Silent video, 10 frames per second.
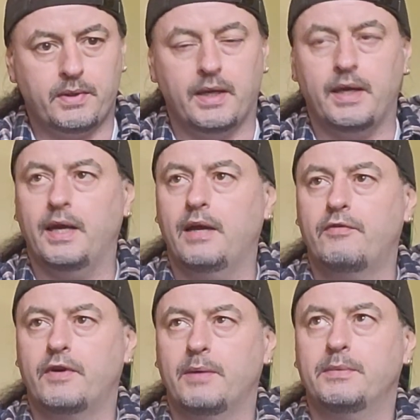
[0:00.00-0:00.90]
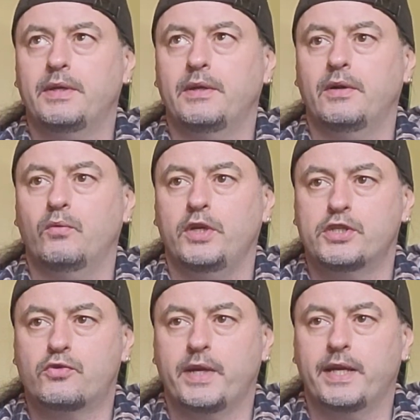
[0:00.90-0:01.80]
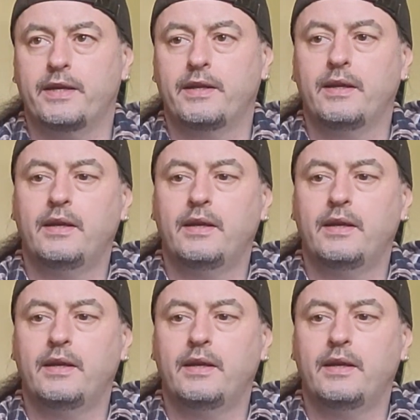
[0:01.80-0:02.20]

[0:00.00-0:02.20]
for them to restring it.